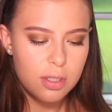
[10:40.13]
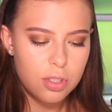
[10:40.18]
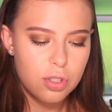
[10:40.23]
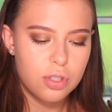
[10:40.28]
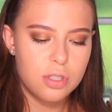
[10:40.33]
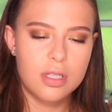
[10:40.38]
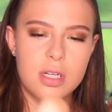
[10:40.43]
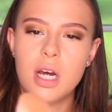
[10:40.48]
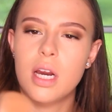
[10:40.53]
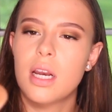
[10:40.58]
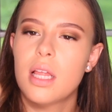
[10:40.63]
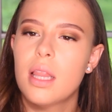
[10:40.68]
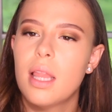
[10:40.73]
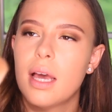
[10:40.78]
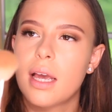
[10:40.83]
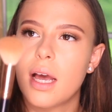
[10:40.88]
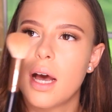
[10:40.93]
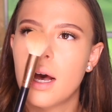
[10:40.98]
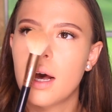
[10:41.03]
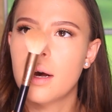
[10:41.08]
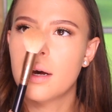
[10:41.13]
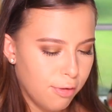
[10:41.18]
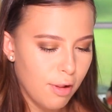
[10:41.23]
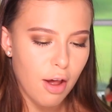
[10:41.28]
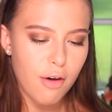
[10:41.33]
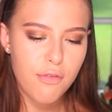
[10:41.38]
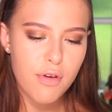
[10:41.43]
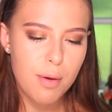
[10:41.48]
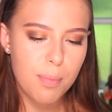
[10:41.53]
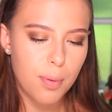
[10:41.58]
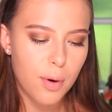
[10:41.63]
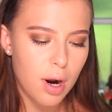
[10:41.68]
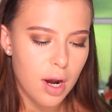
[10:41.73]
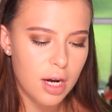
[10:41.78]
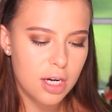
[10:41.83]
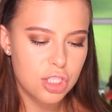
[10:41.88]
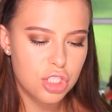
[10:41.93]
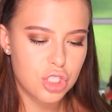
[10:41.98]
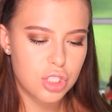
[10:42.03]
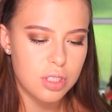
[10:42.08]
Just kind of like a fluffy
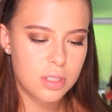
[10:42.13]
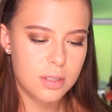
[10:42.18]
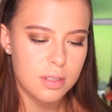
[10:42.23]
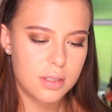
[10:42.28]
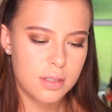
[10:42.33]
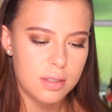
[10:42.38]
brush.